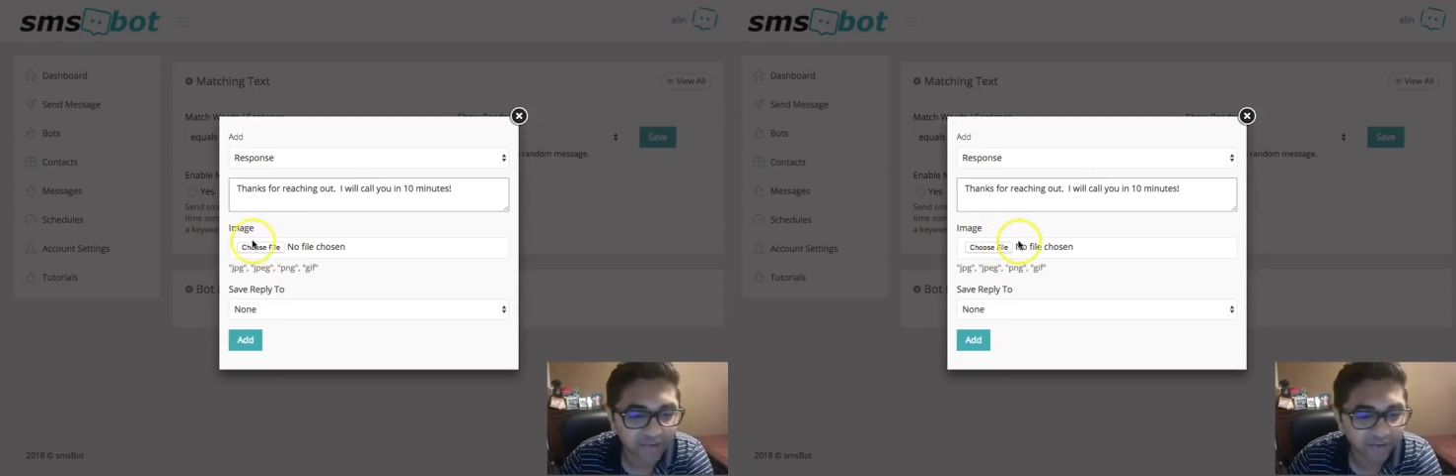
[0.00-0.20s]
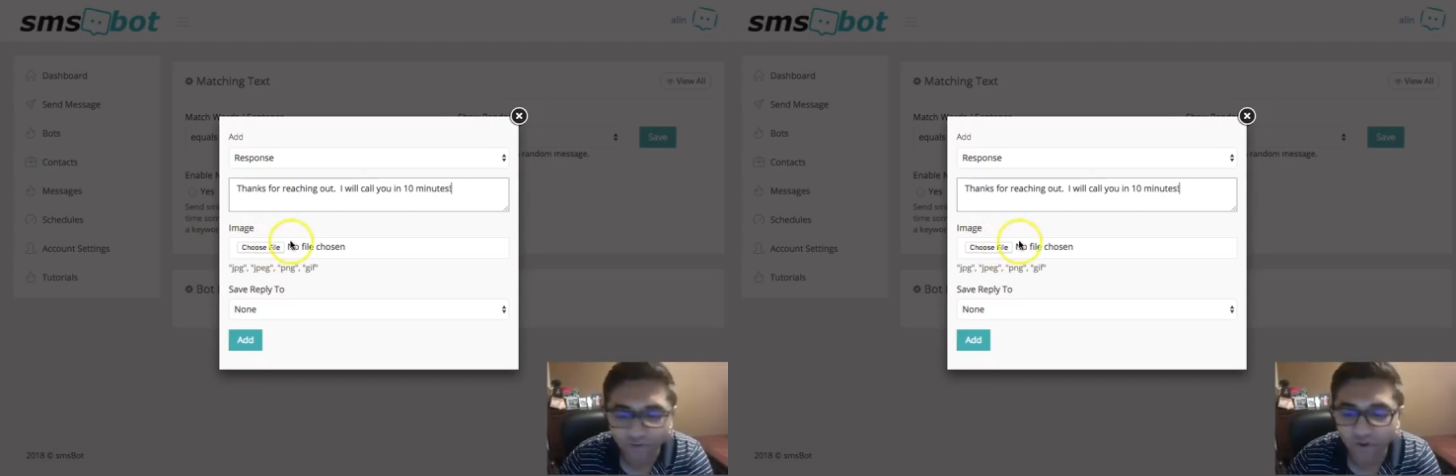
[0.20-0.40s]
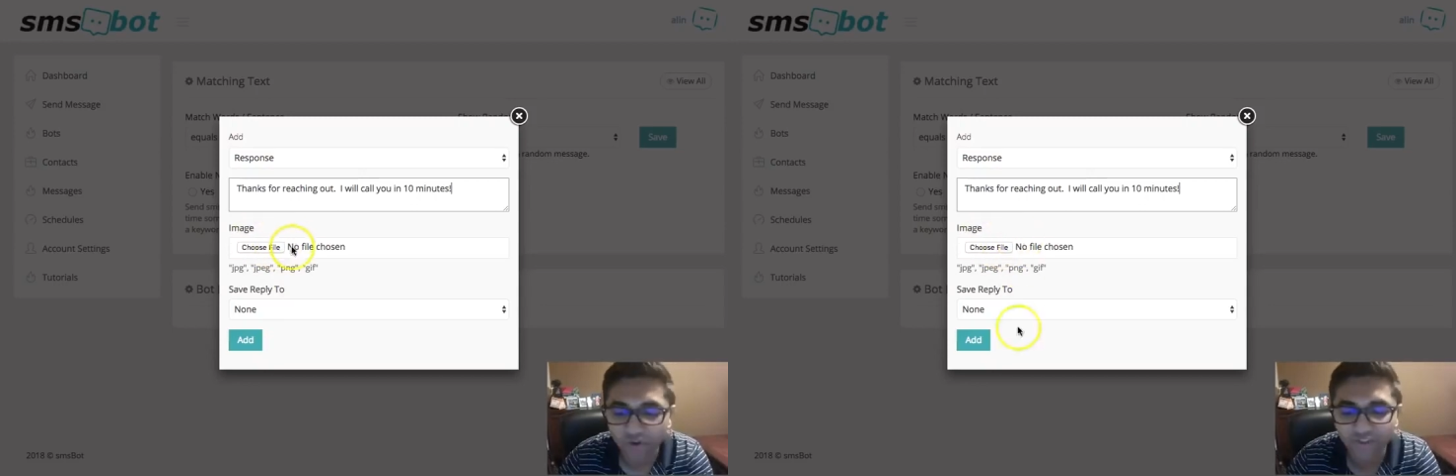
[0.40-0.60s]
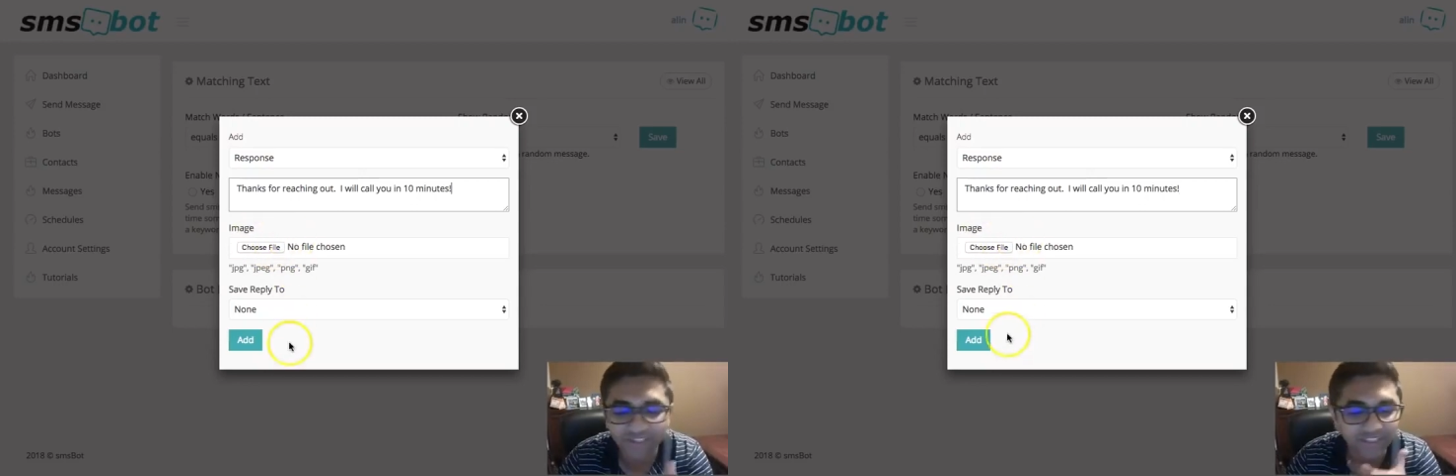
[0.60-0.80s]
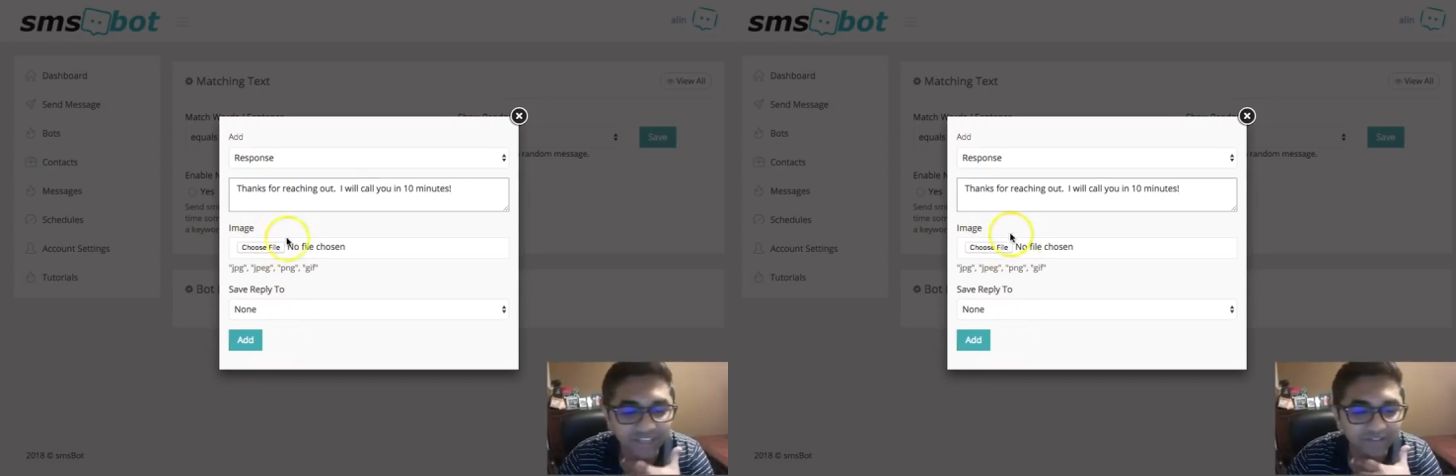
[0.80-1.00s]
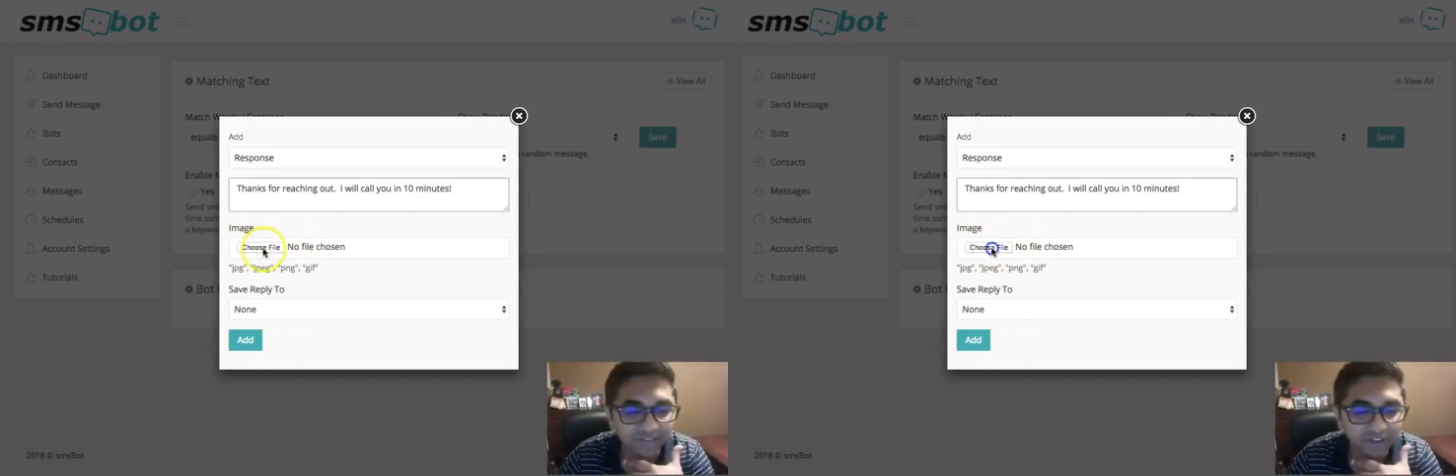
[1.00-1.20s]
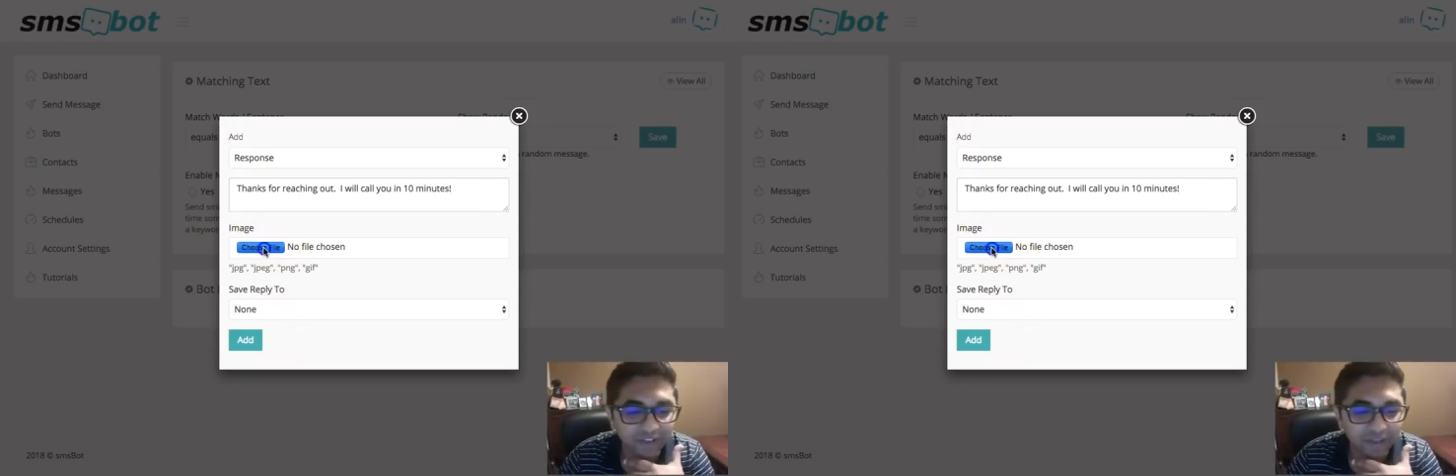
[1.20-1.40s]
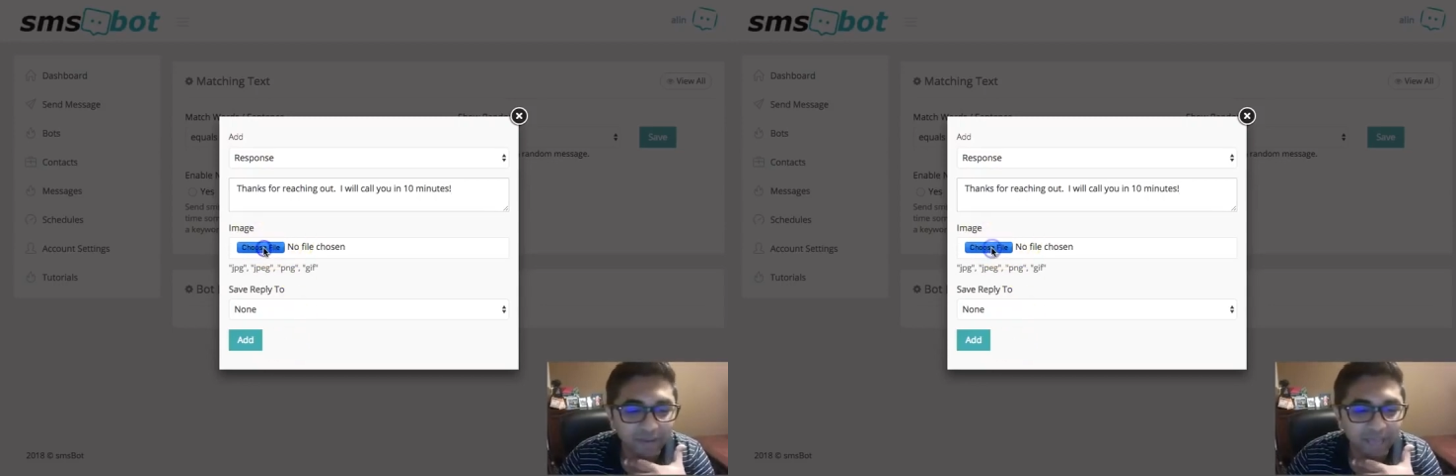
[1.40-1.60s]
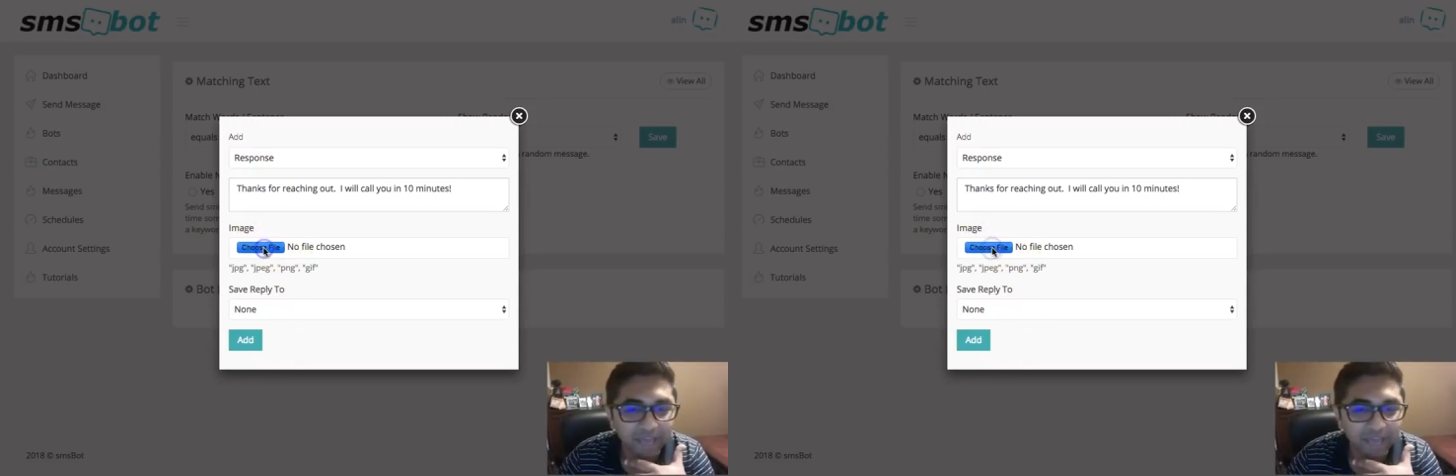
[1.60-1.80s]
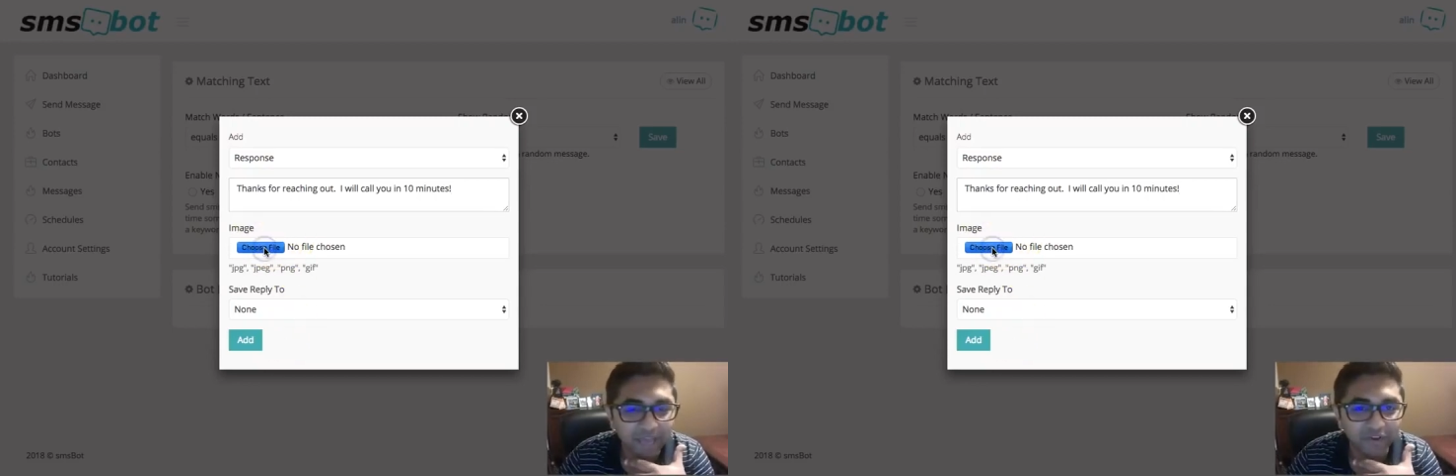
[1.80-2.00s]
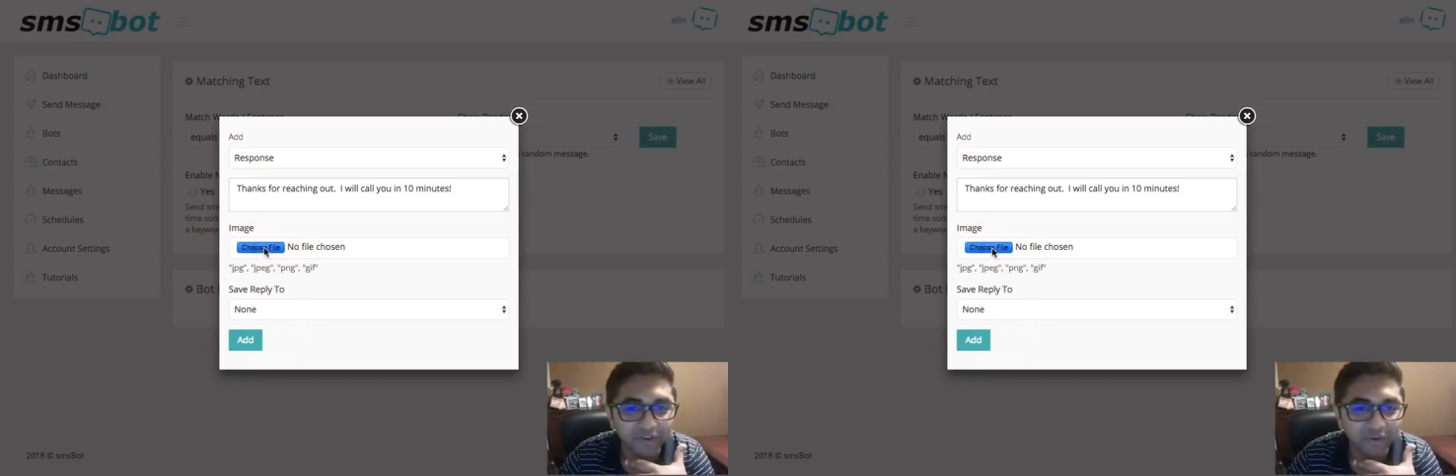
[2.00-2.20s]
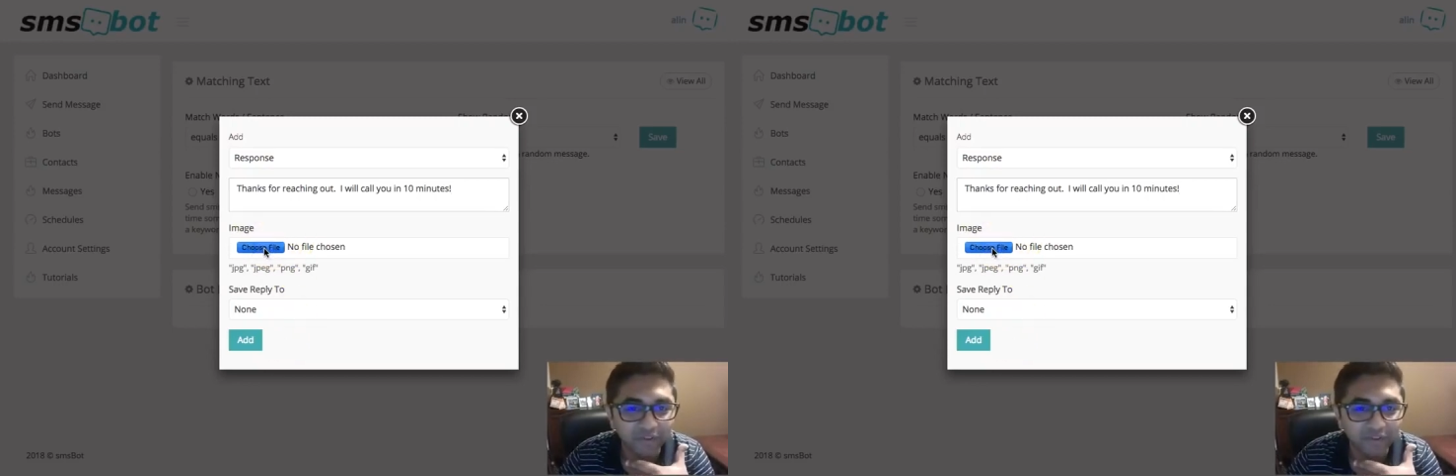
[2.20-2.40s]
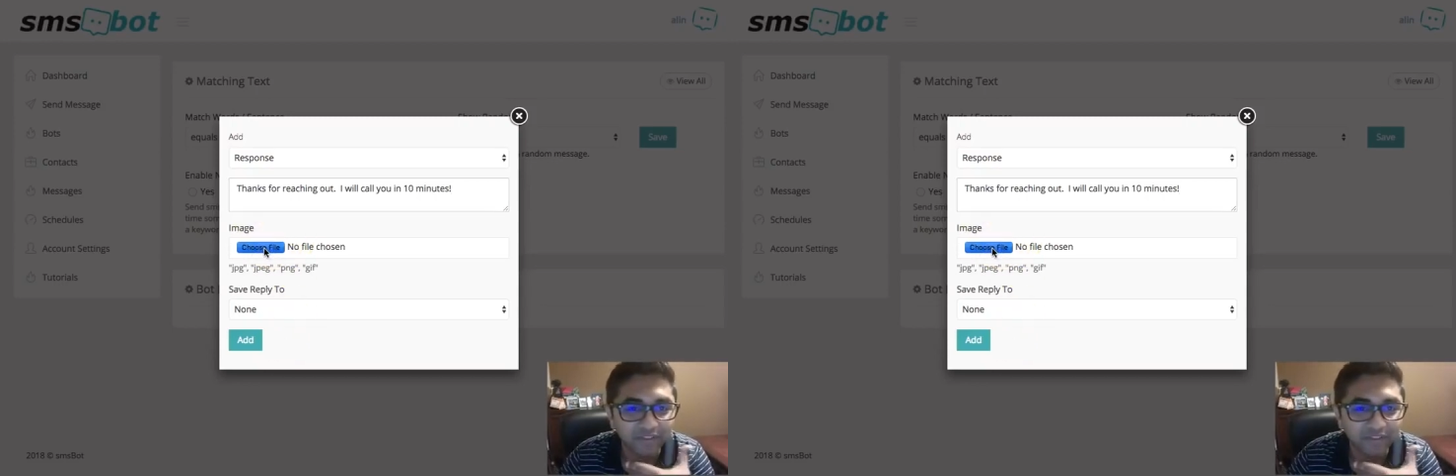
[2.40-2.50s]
your photo and stuff. I'm going to add a photo just